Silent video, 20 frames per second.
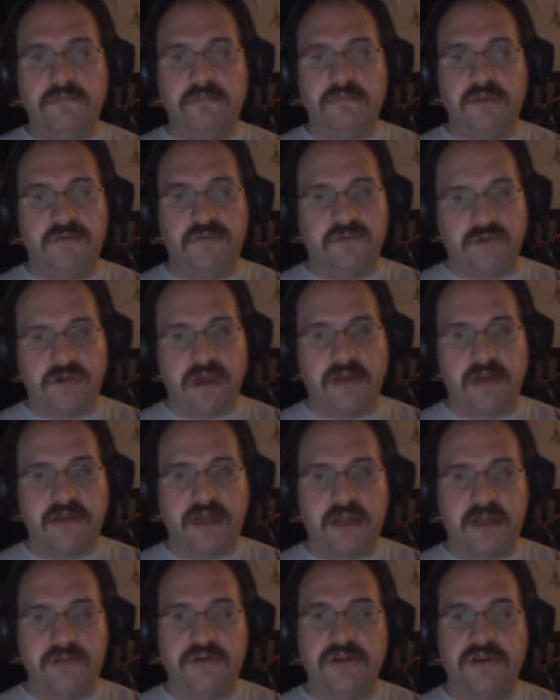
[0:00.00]
if you're not
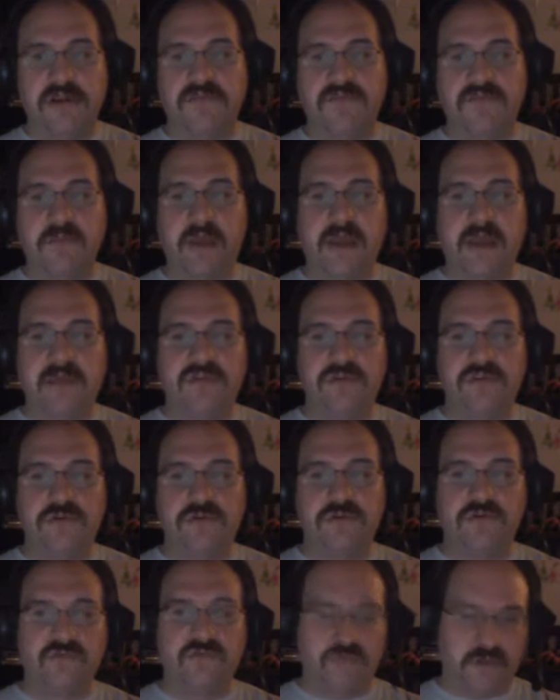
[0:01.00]
downloading it from
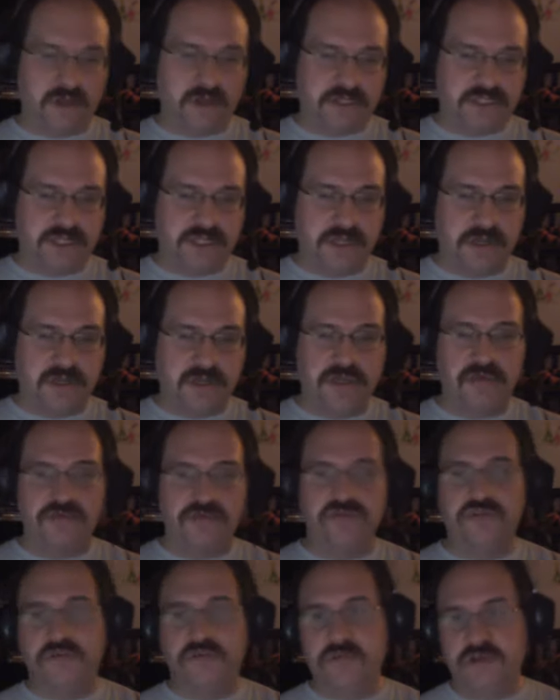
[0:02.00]
iTunes or watching it on
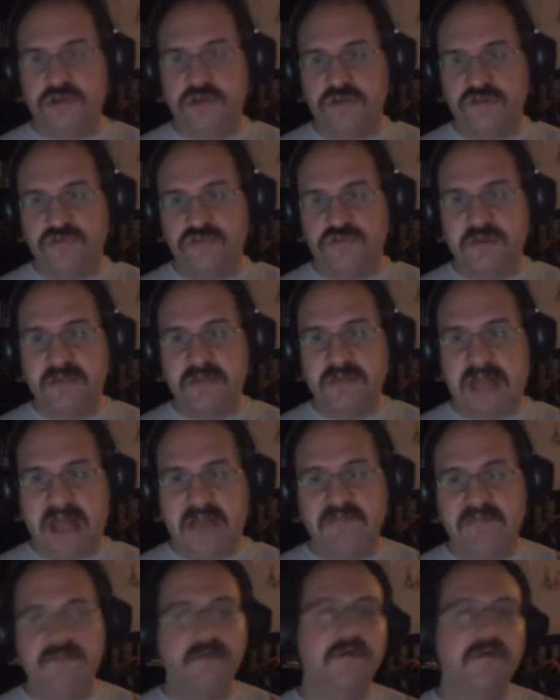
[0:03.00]
YouTube or Ustream
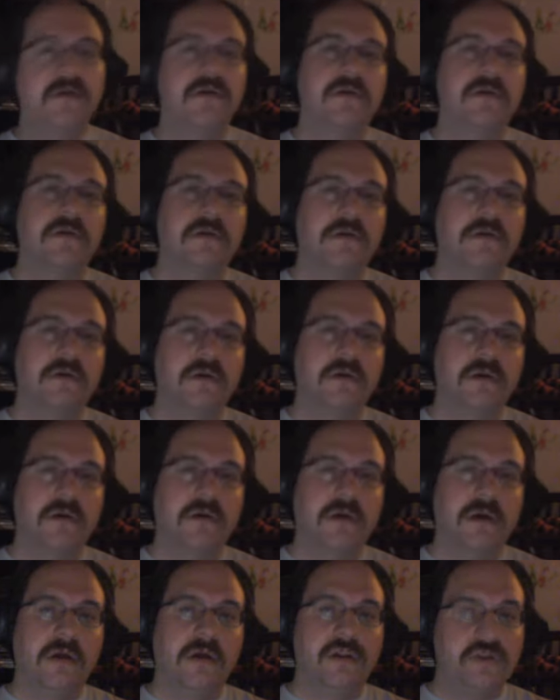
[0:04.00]
Live.
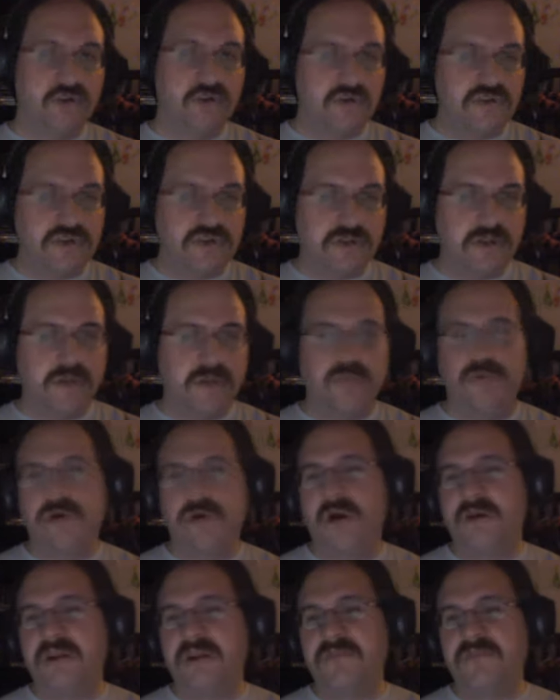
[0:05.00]
Usually we're
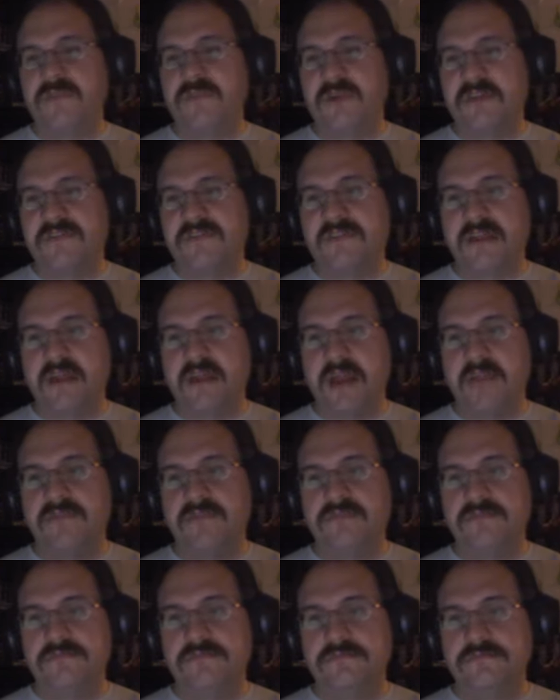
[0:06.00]
on every Wednesday
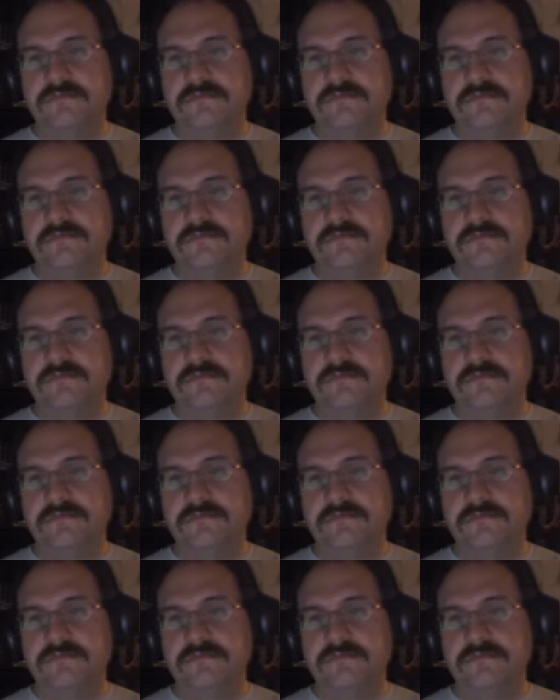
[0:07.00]
nights,